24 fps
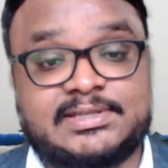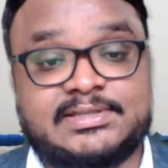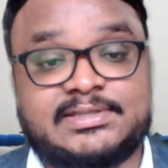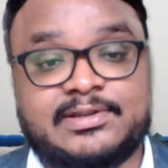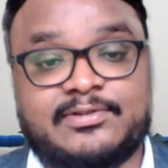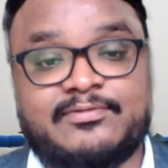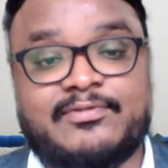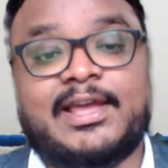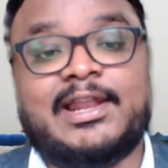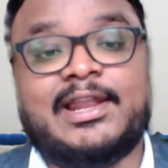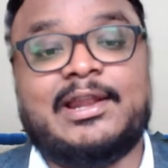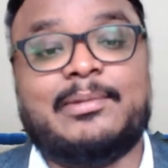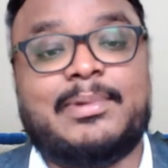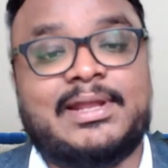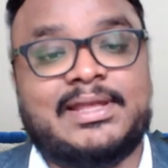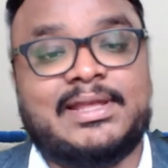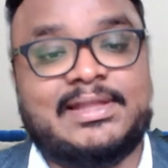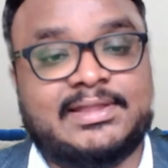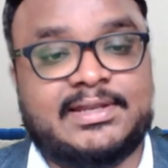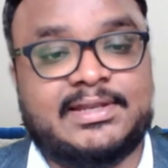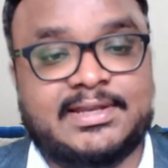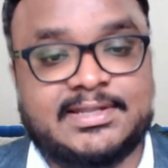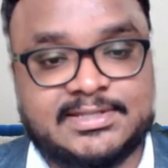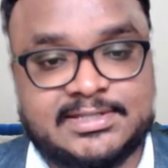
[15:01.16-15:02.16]
available in
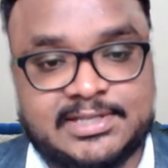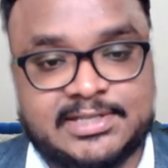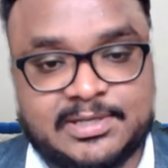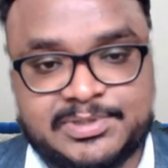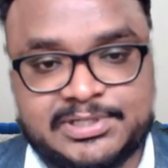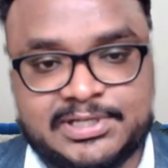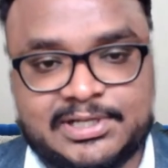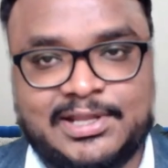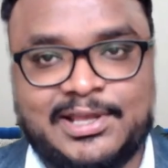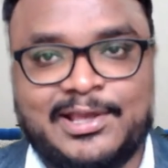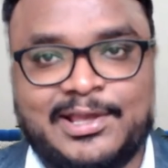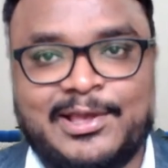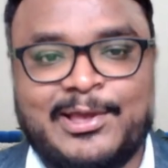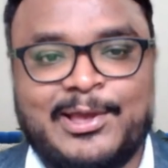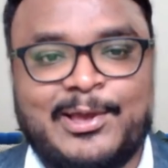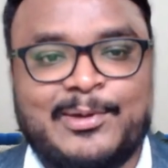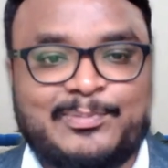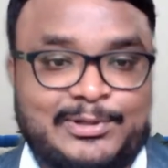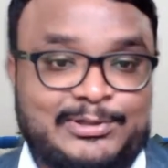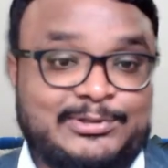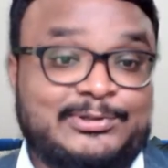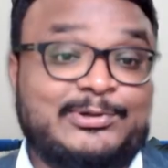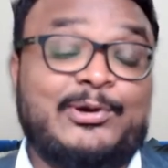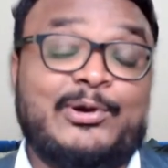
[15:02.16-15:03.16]
the description.
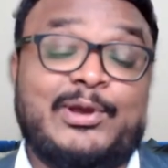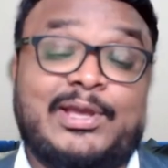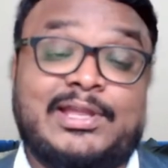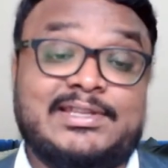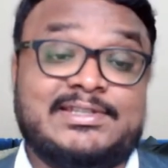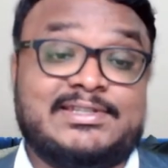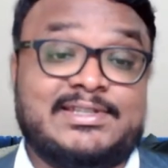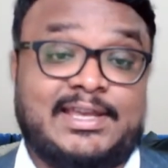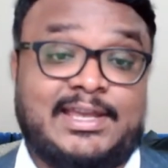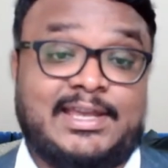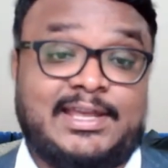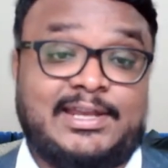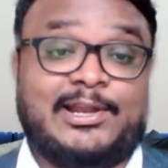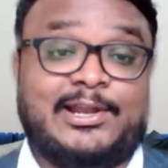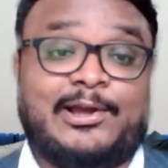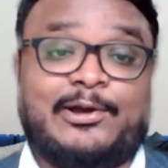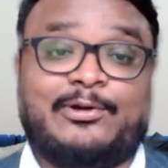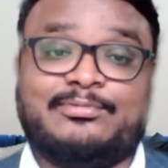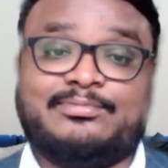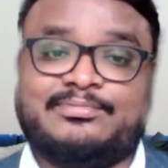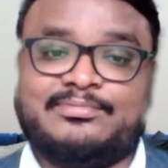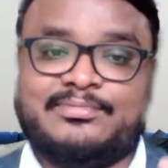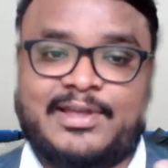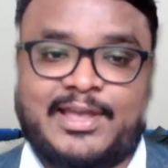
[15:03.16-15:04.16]
Please go and check it
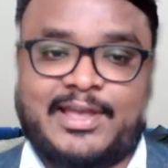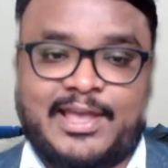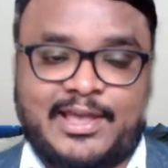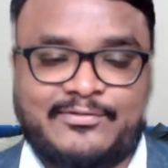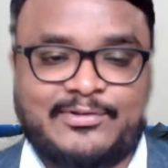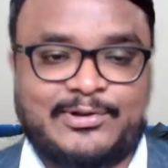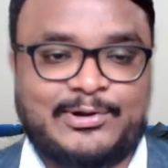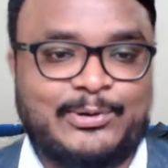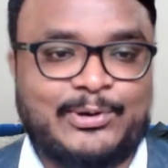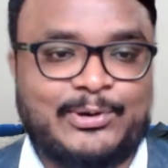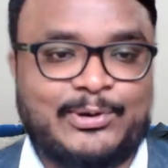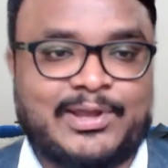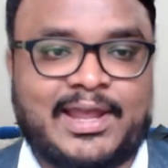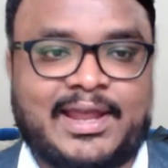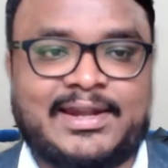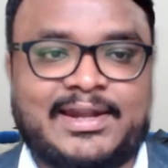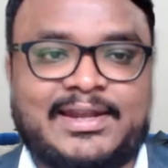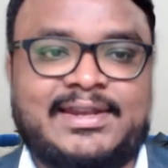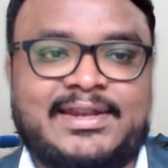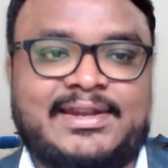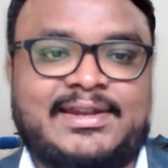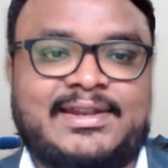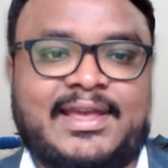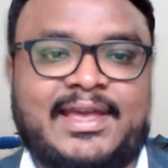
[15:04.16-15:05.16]
out, have a look at
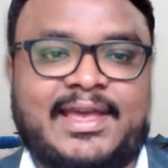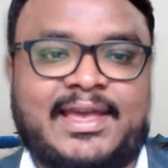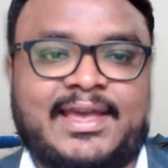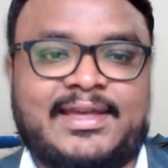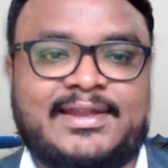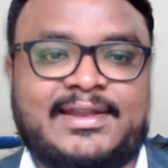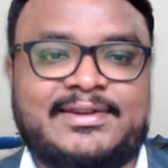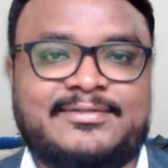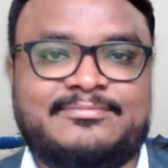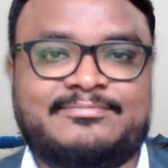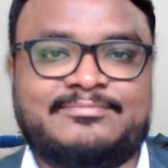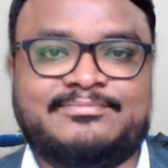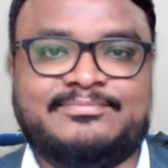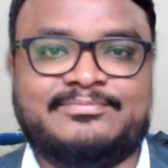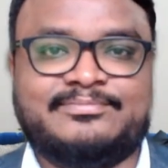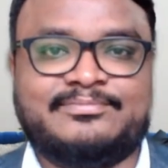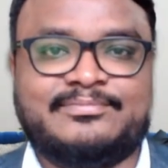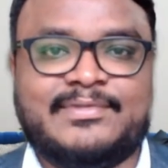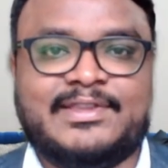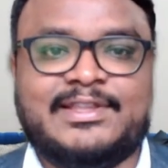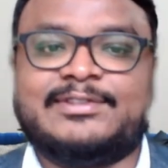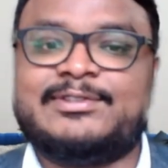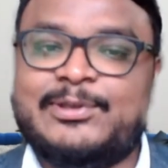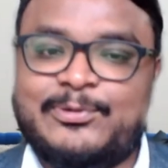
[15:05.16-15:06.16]
it, and
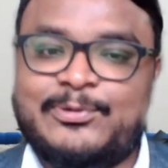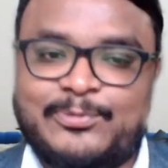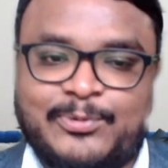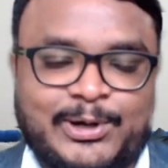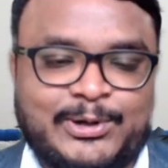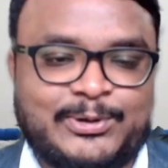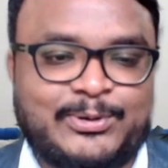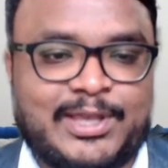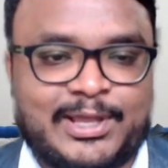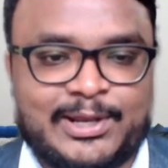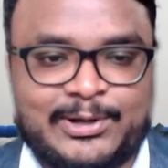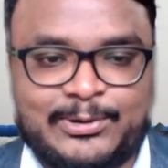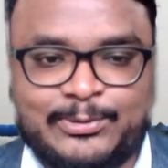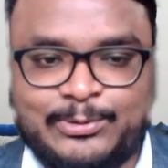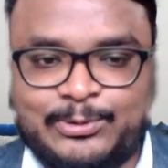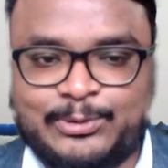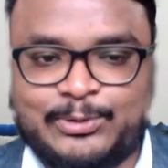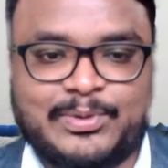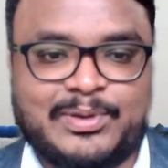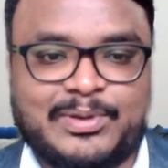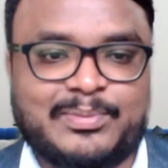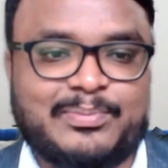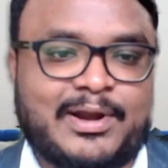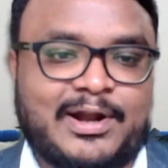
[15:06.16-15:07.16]
see what you can do to
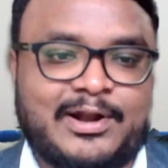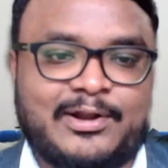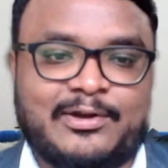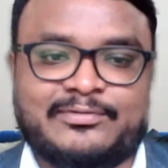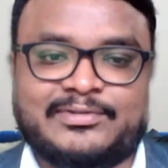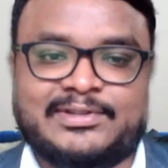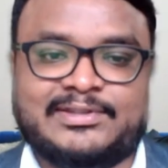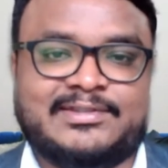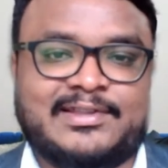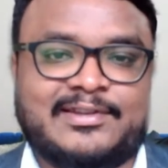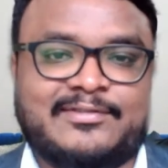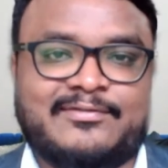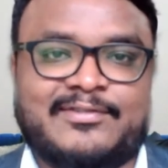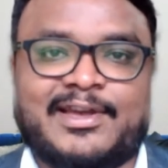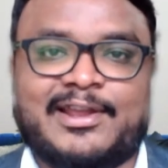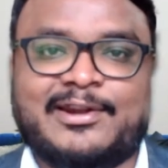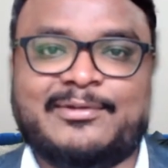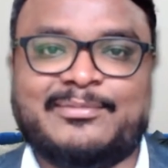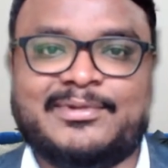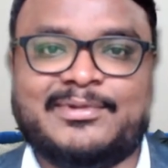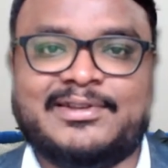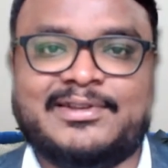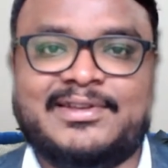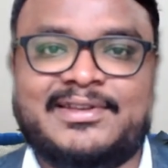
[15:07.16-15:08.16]
be part of this
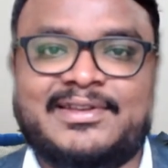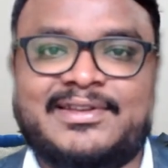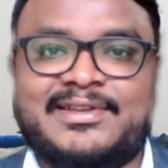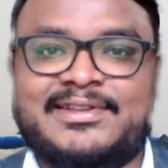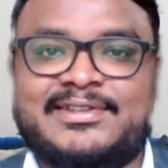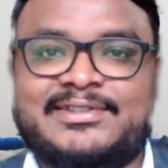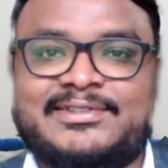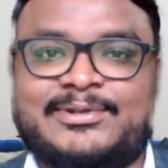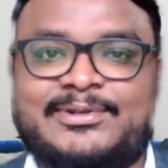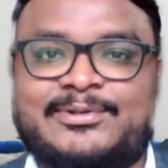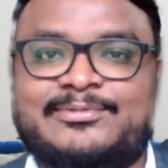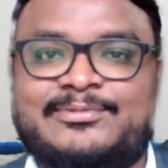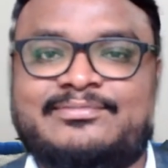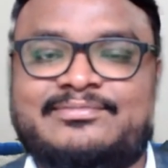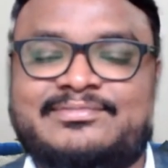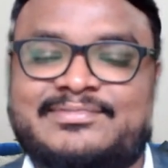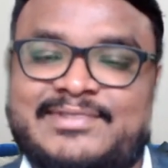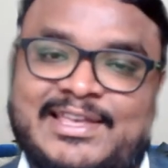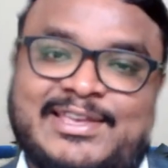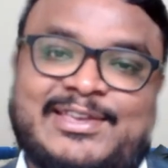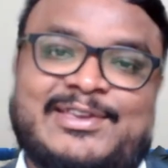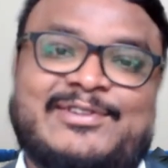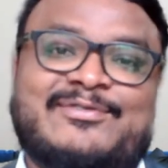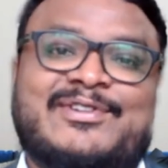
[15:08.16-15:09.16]
environment. So
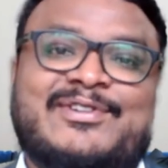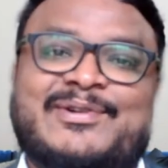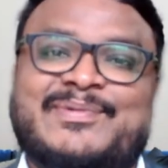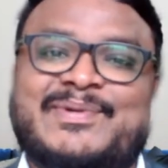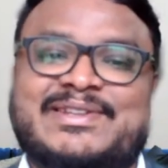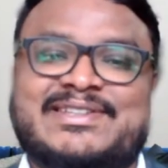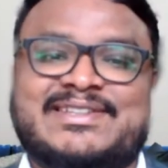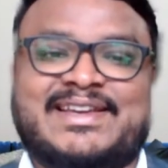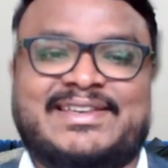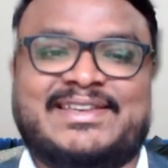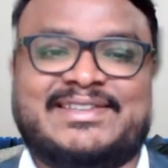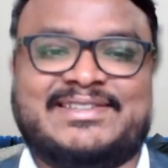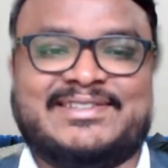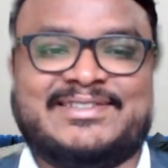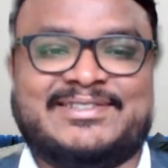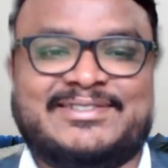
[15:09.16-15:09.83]
thank you very much, guys.